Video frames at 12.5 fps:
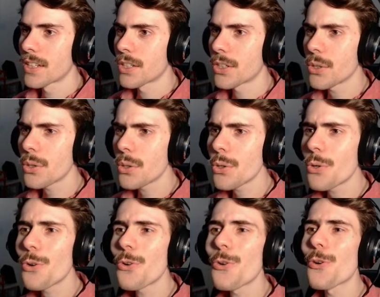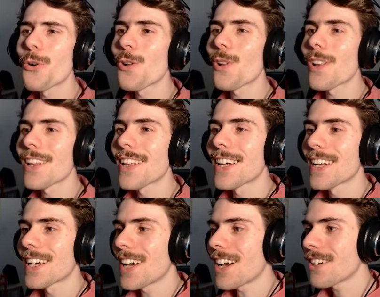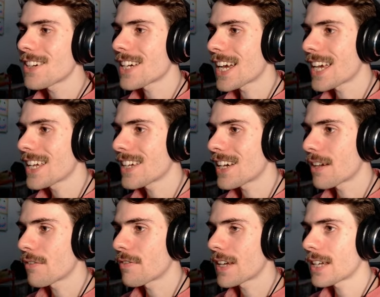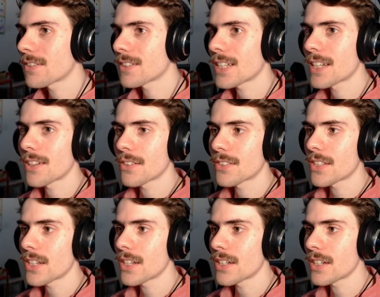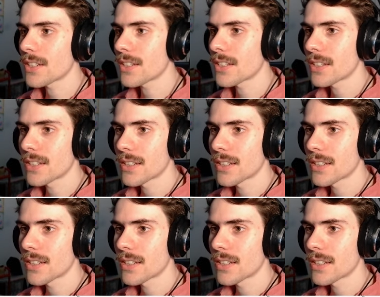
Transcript: Cool. Okay, I've found an alternate